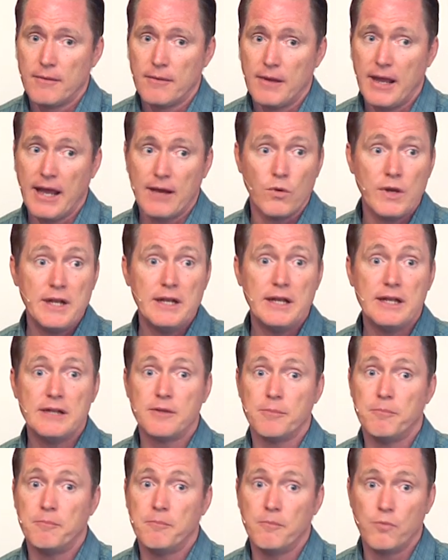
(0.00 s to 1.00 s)
And
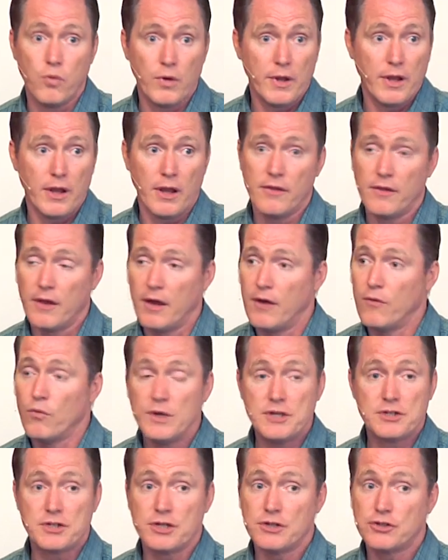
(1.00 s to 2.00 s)

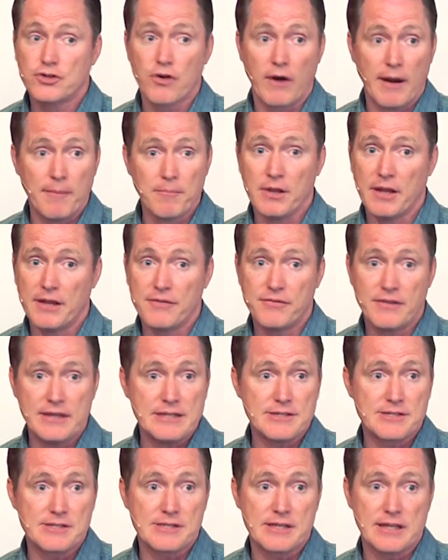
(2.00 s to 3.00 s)
we should tremble at
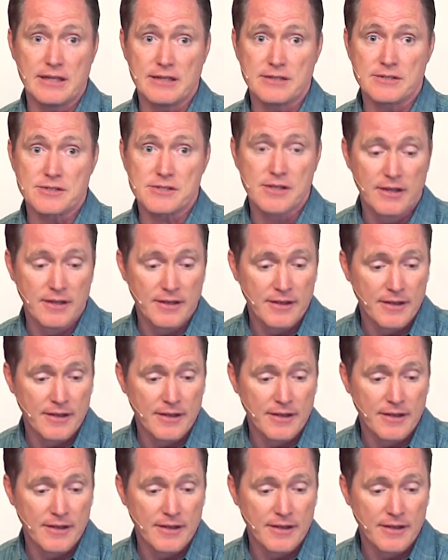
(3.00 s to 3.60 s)
these things.